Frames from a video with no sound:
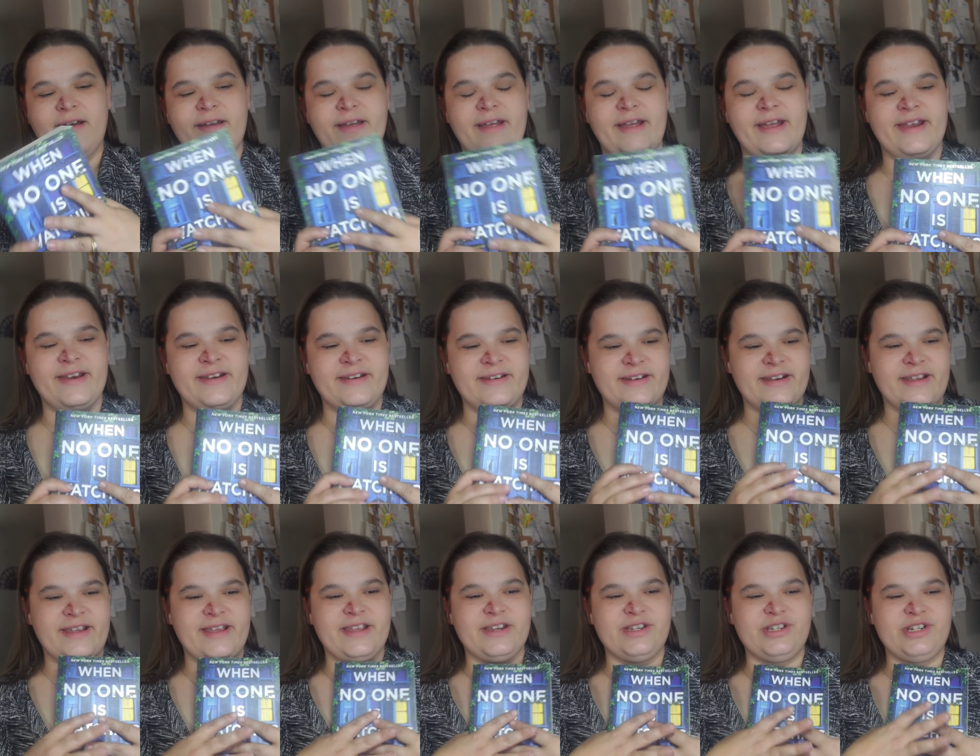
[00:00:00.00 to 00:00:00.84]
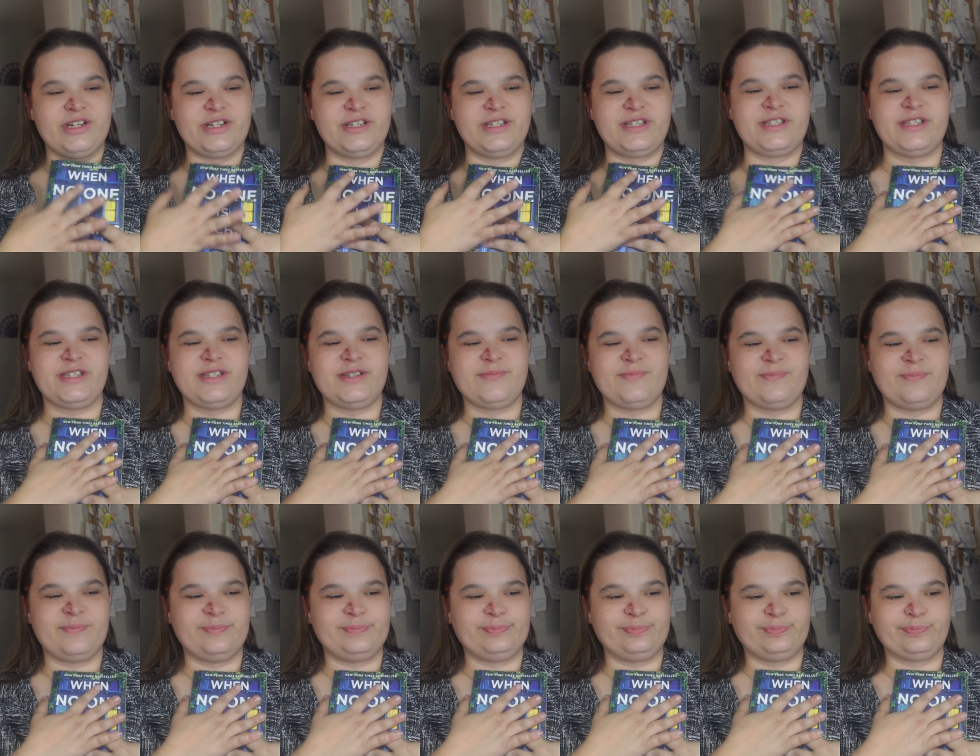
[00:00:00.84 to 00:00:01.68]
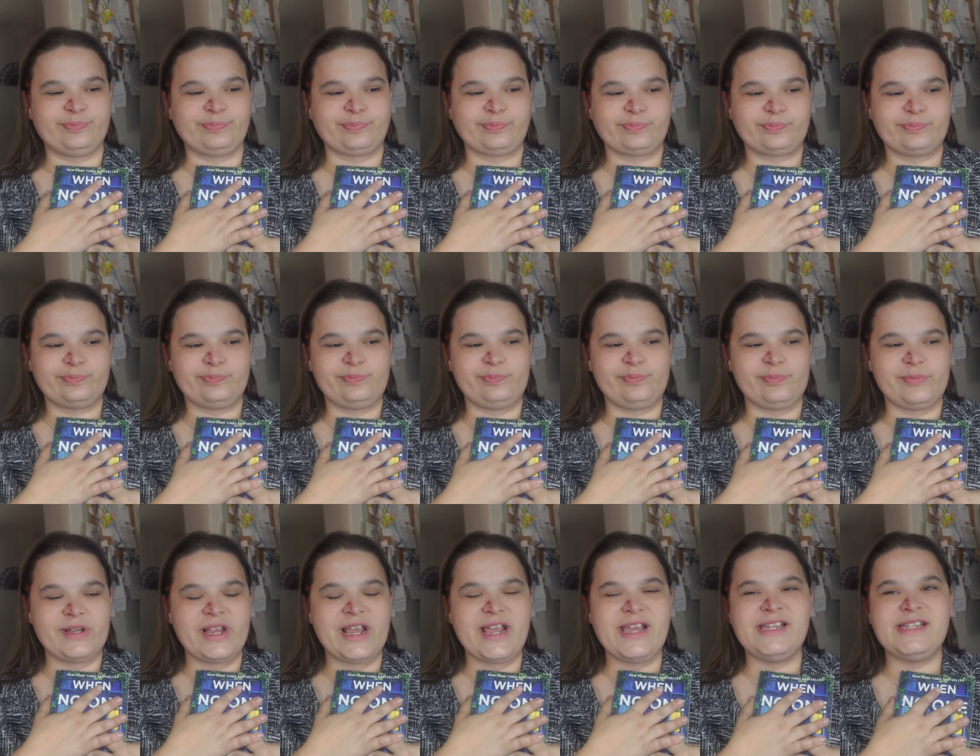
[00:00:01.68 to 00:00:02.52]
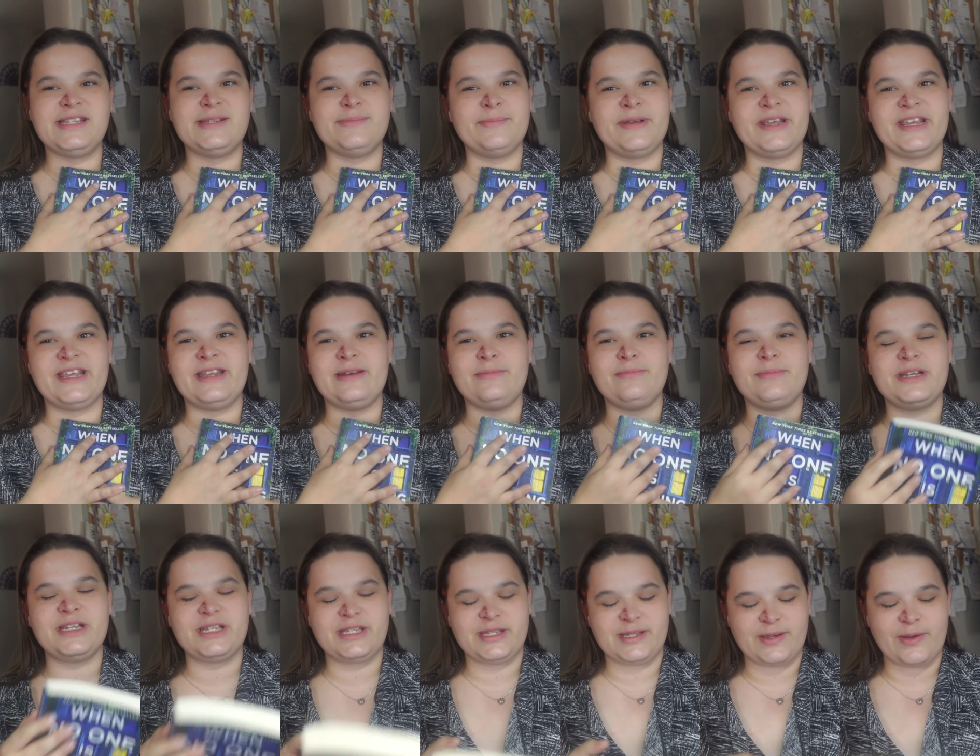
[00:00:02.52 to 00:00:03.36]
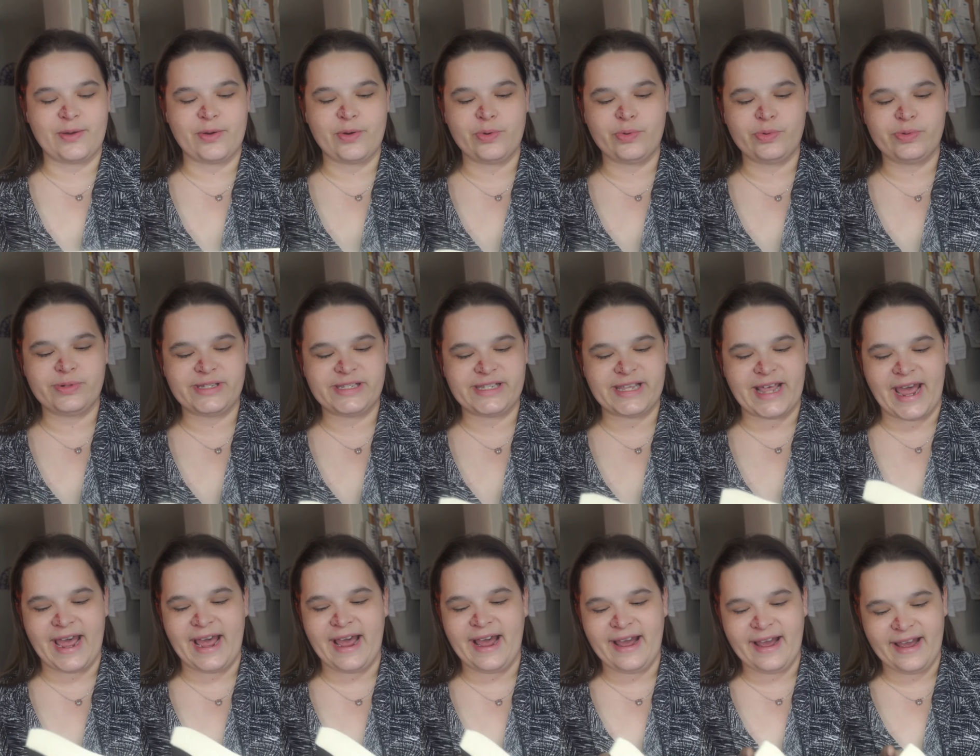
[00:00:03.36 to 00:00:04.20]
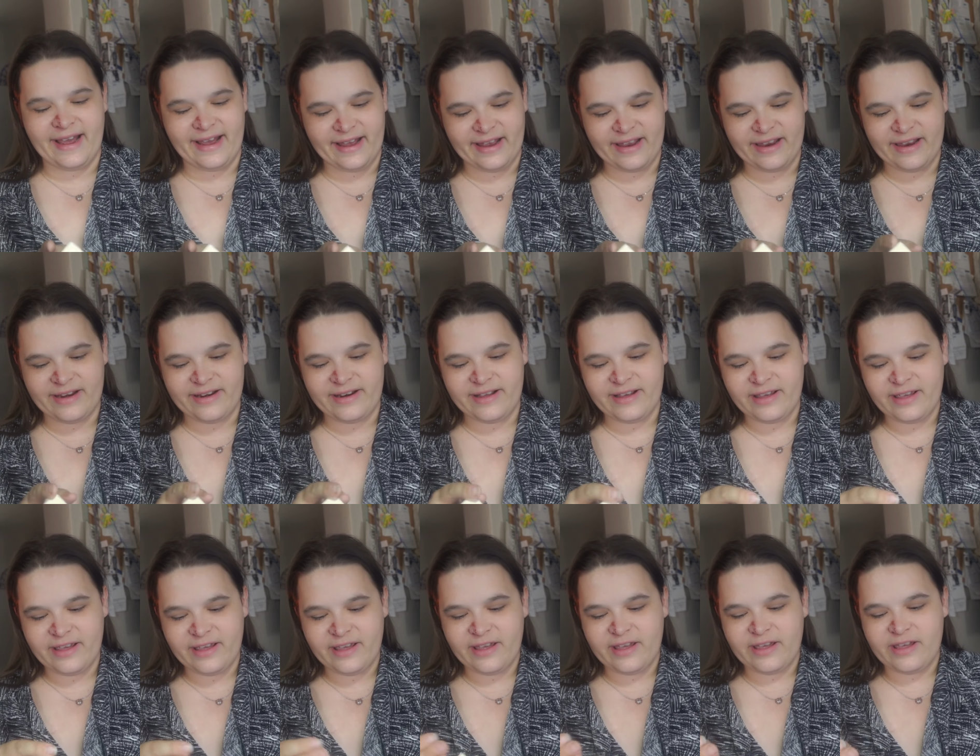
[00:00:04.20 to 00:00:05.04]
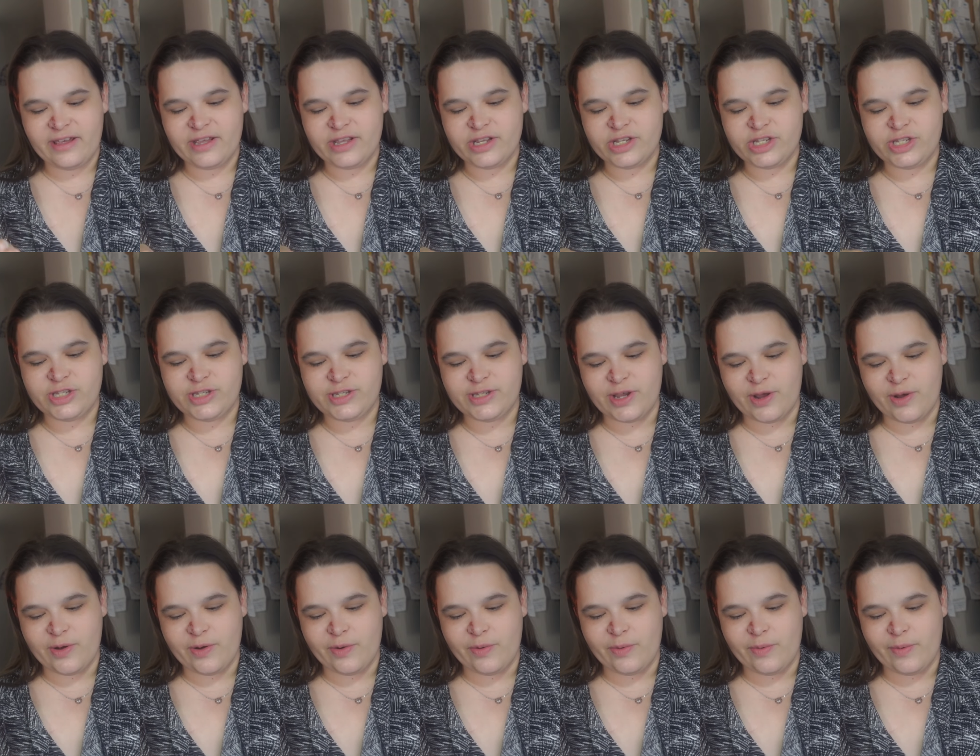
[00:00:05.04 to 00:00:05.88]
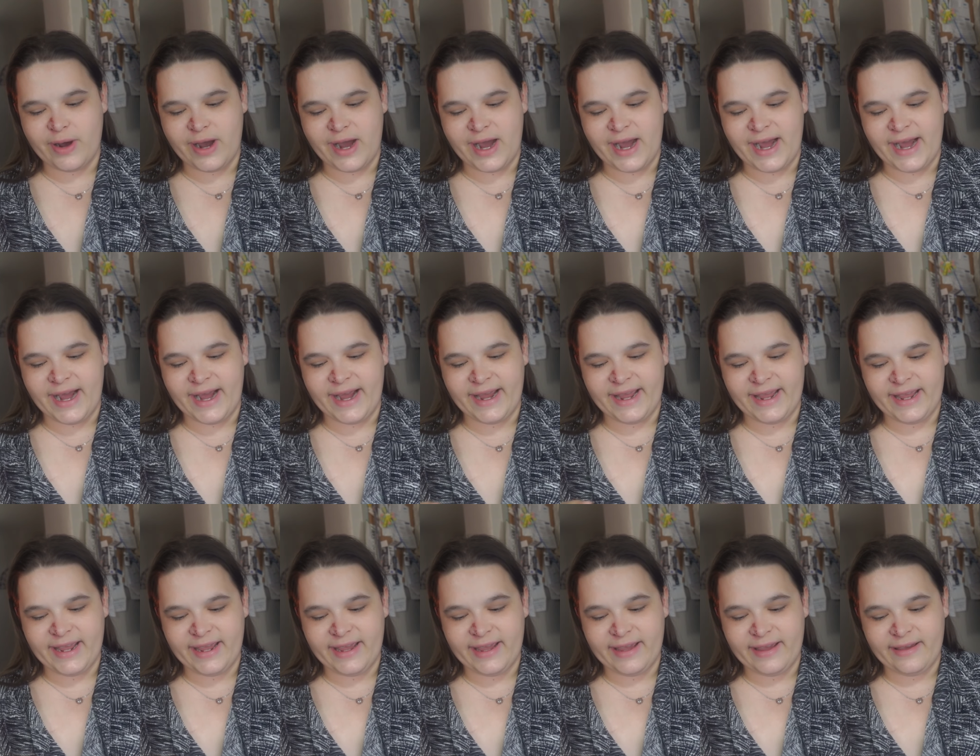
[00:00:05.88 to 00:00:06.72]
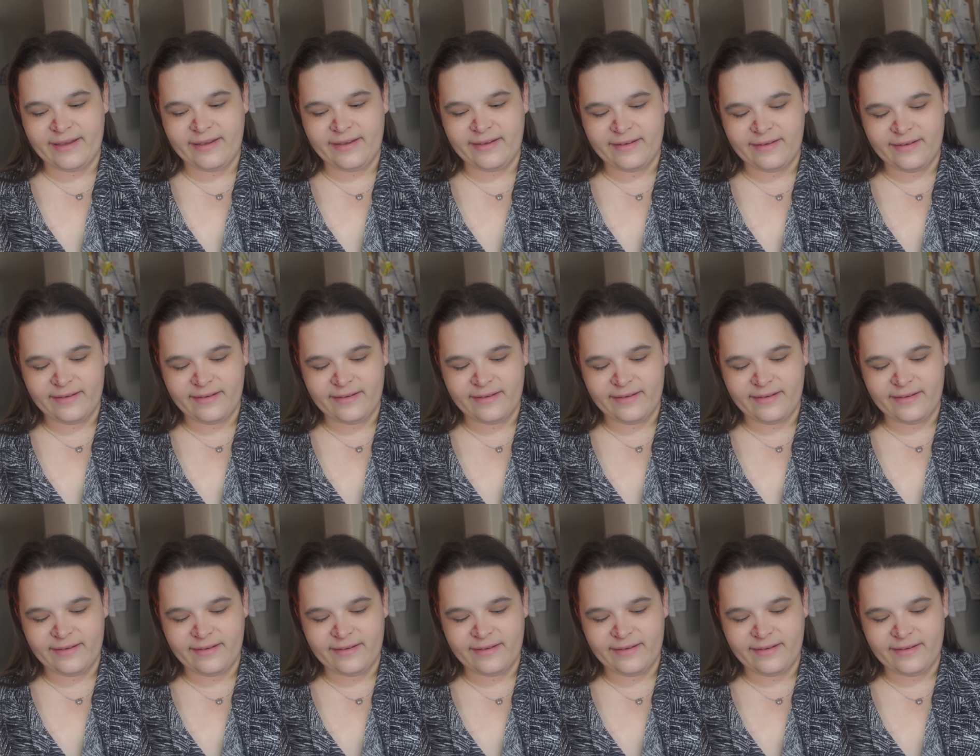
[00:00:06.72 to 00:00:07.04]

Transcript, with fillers: And it just, it's making me so sad. So I